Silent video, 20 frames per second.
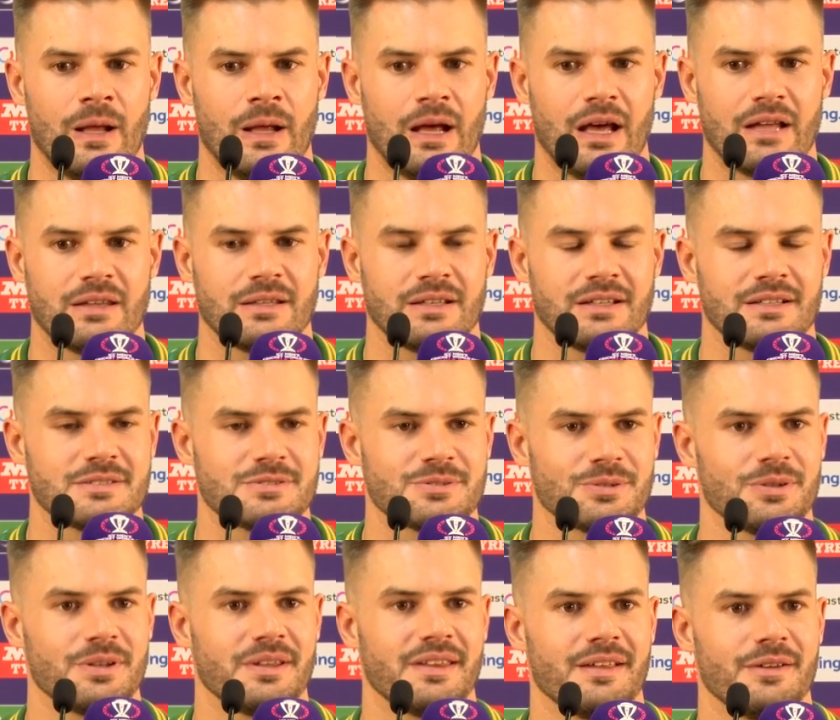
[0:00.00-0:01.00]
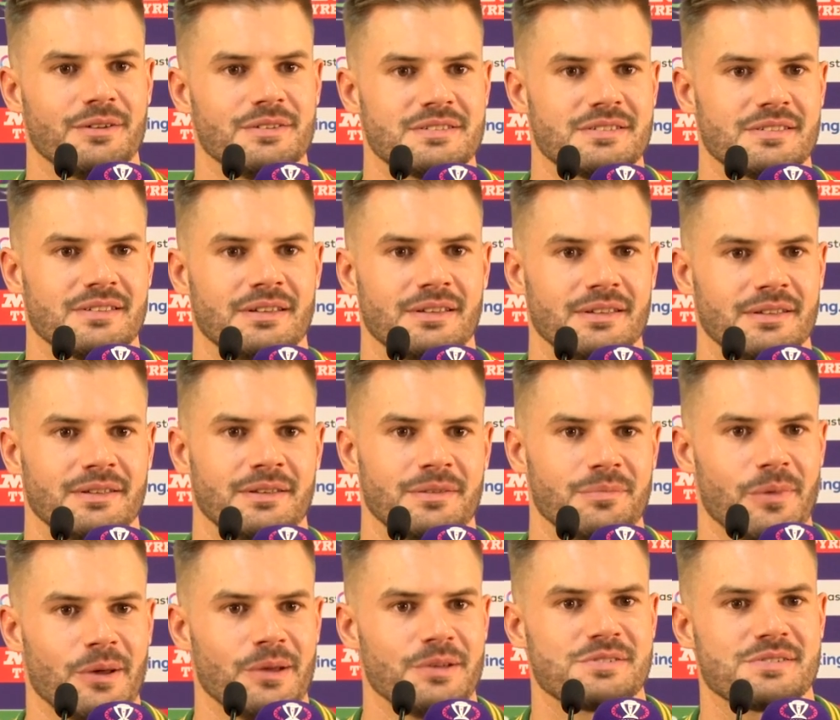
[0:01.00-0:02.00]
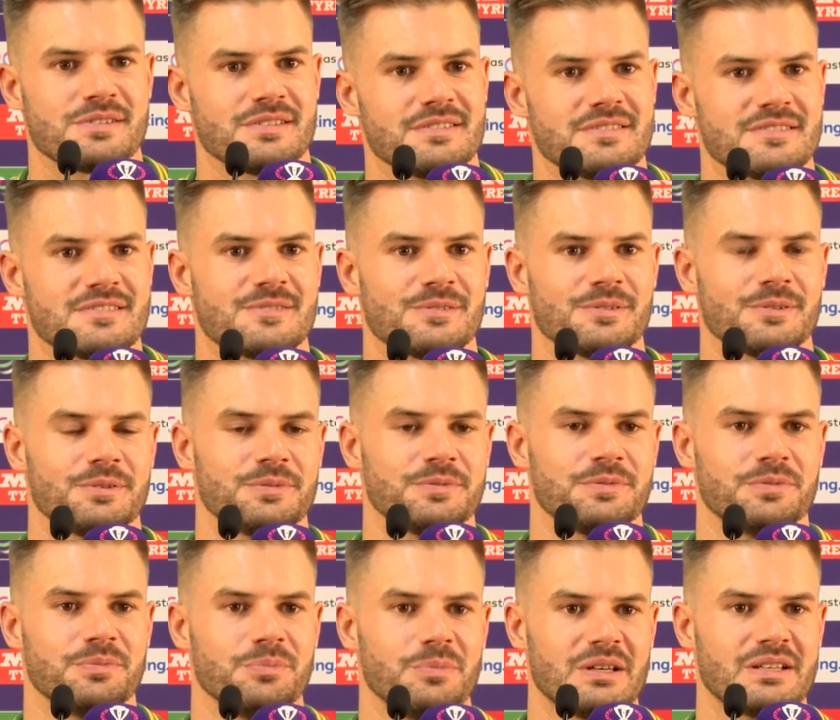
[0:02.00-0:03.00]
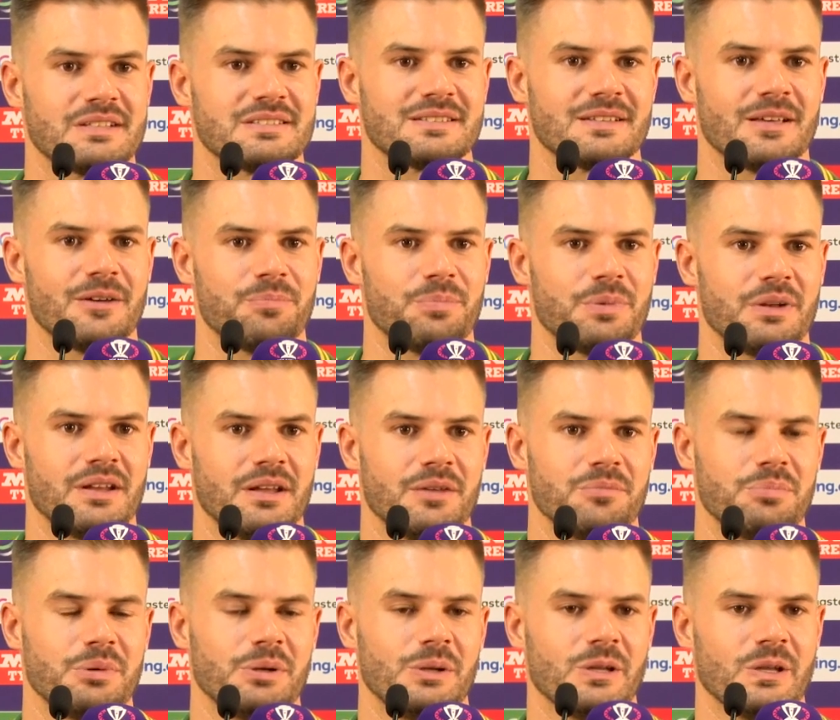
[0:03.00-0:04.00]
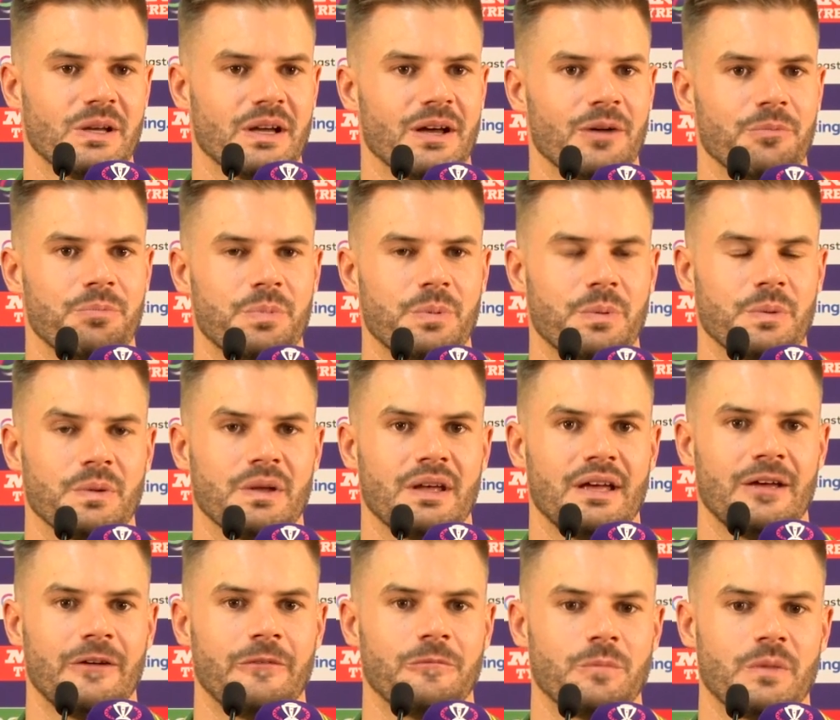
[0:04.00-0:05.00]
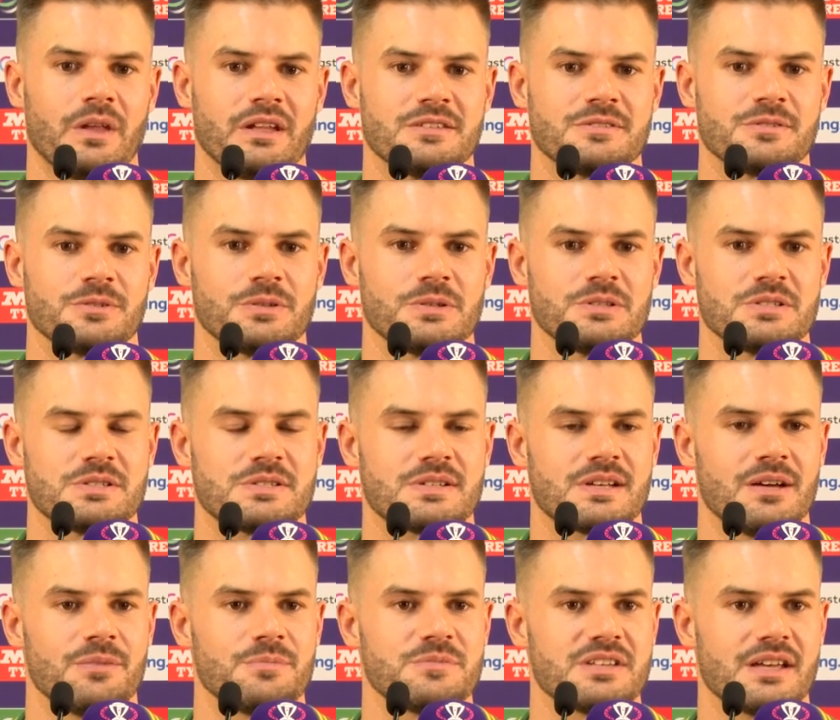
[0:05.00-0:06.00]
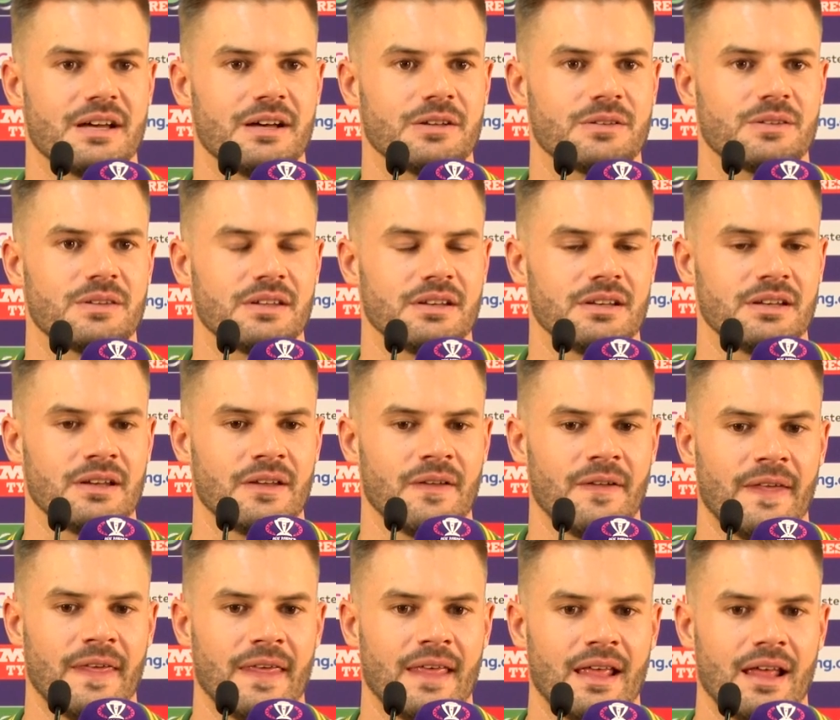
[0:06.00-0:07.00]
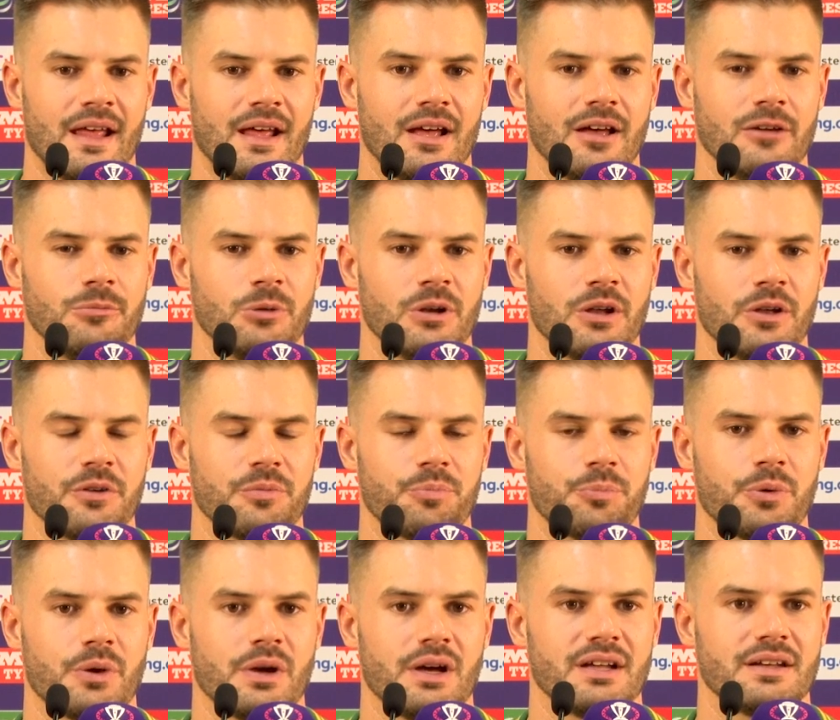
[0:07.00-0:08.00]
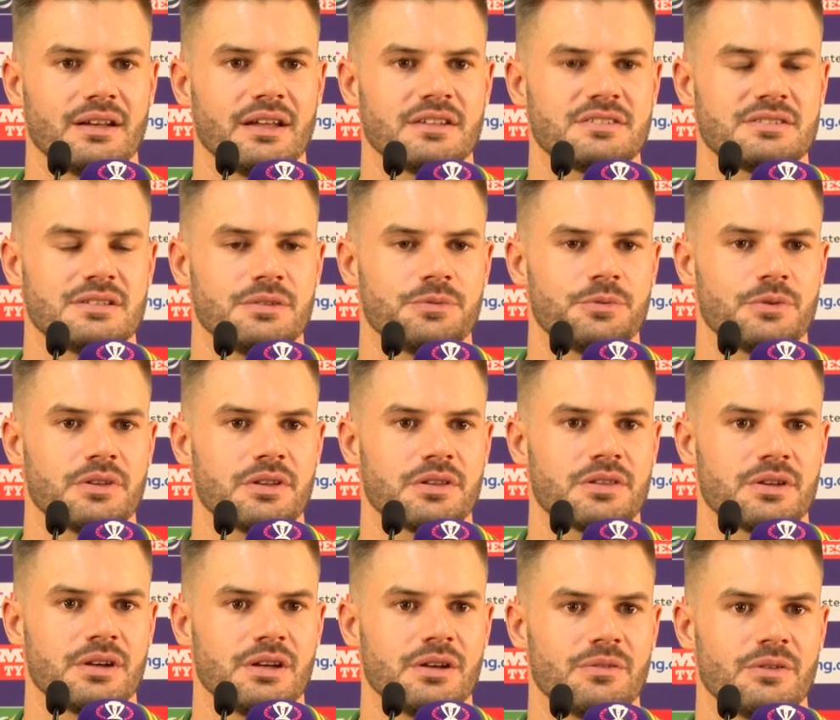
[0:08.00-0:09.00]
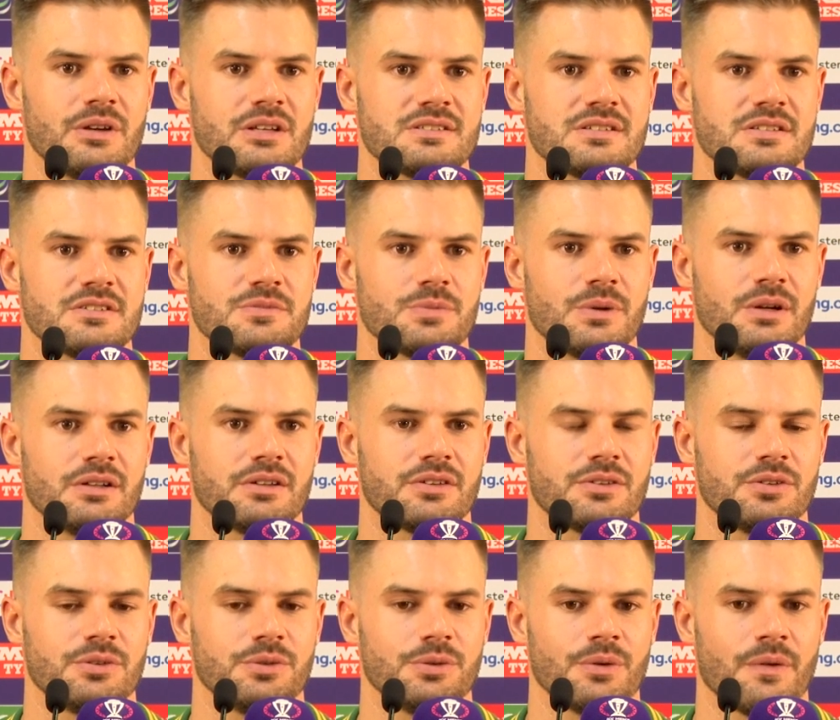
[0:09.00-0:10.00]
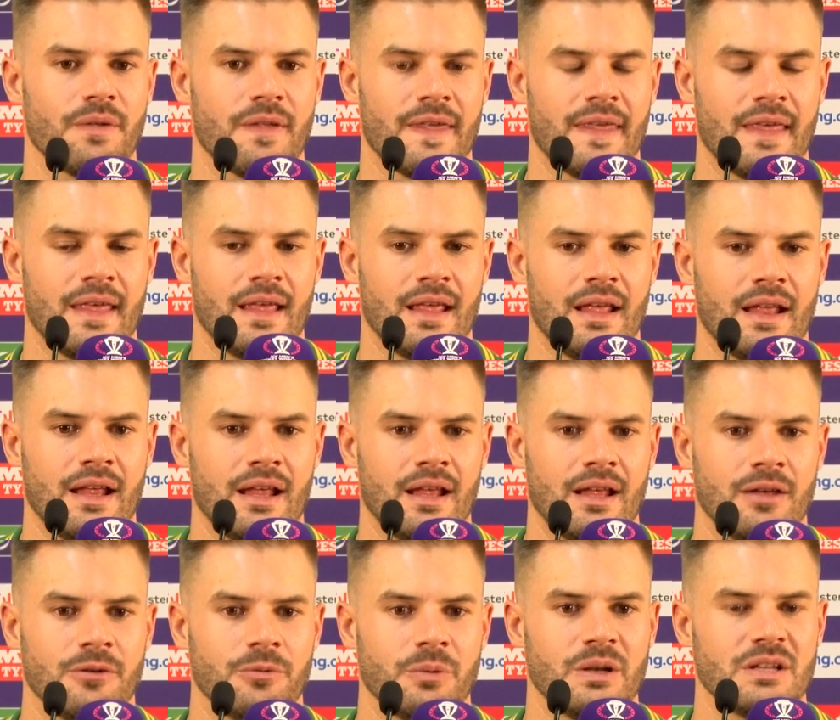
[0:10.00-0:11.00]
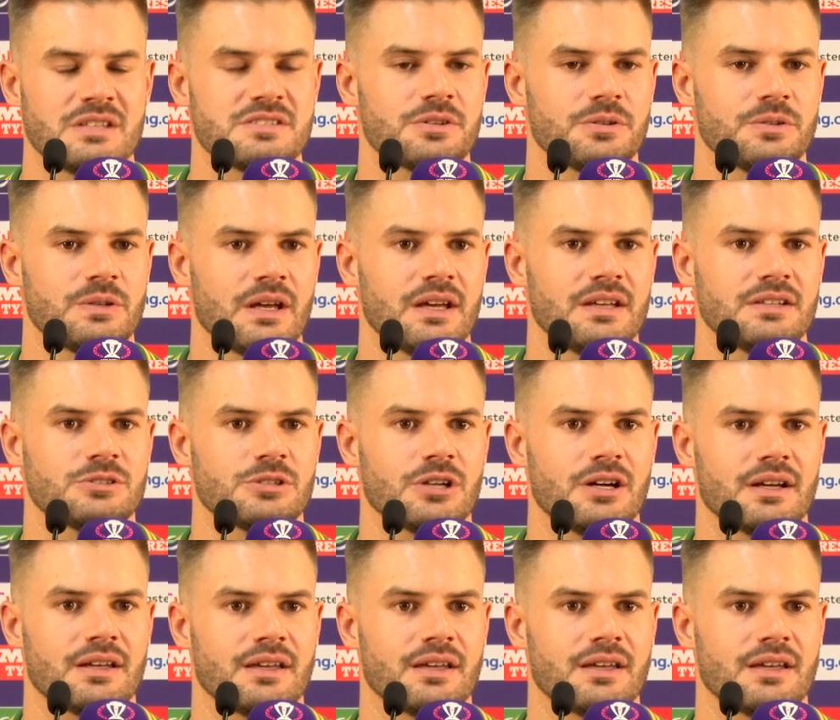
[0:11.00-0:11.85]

I think it's all of those emotions sort of mixed up and building up that sort of just comes out, and a lot of pride naturally for the three of us as well to, when it's your day, try